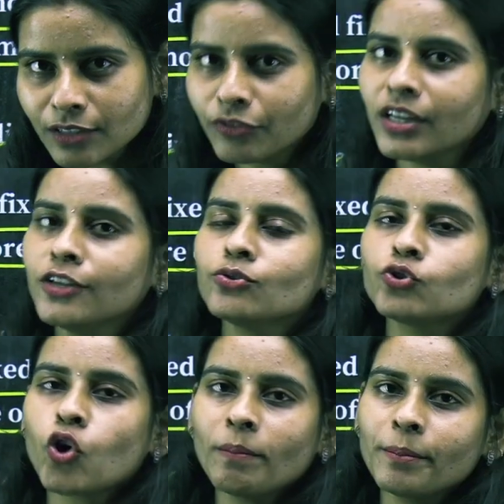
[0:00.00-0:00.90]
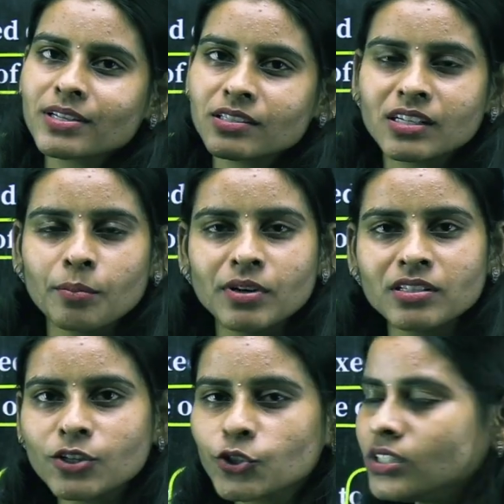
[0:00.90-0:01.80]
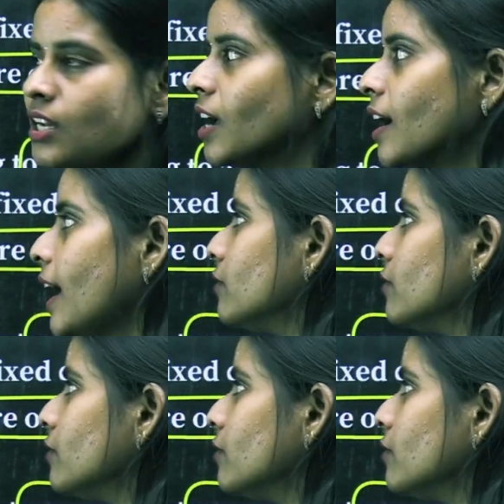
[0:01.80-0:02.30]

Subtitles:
free to drop a message in the comment section. I